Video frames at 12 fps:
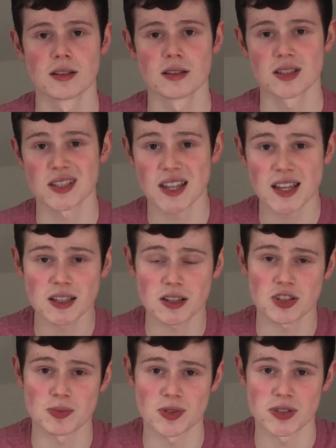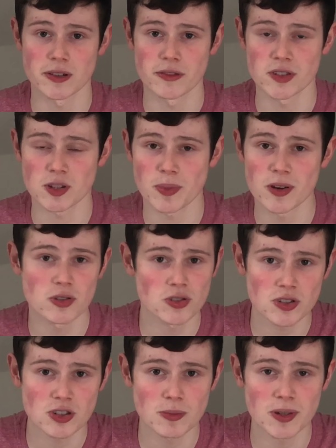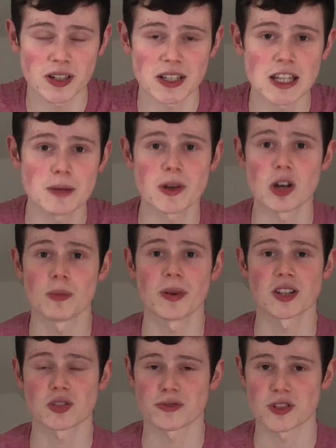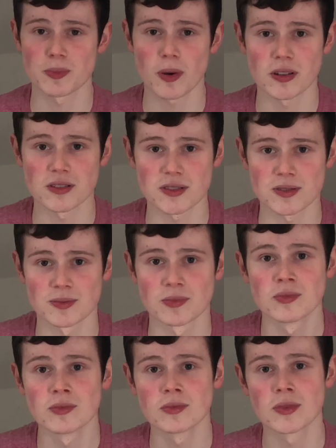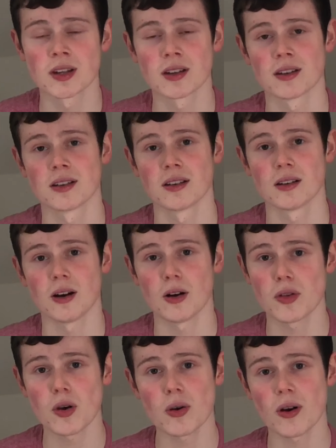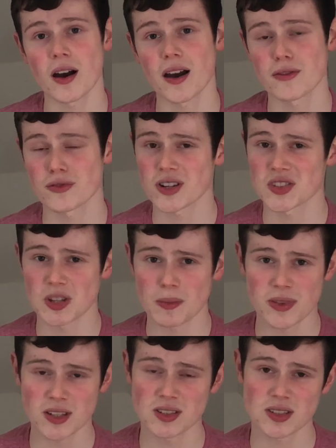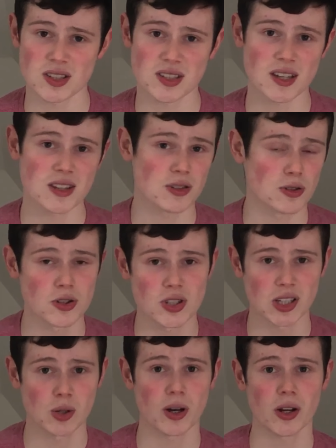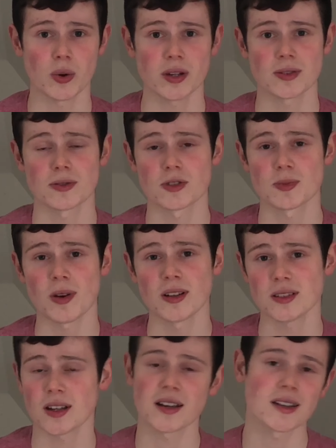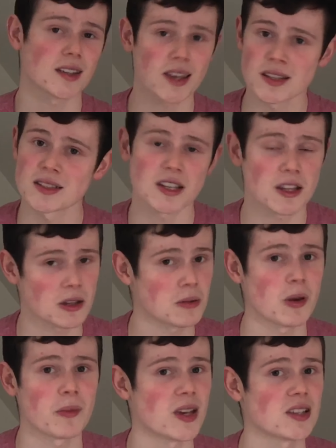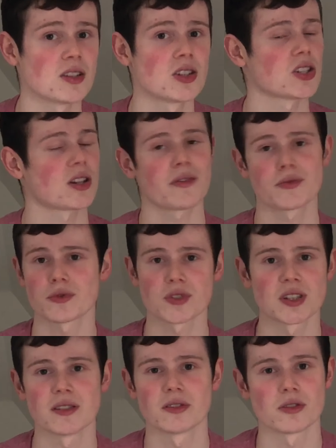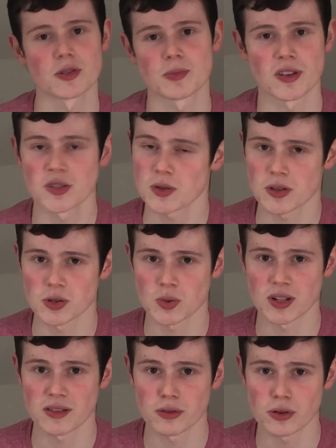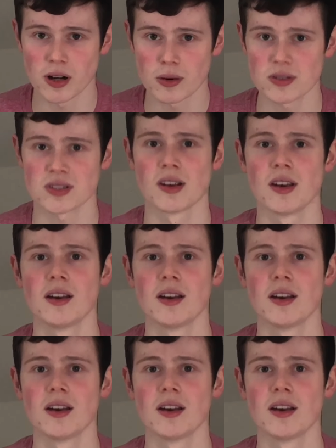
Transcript: Stake customer service appears just to be an email-based response. Although I have read some things that say they're usually quite quick to respond, I again sent them a message and haven't received a response within 24 hours.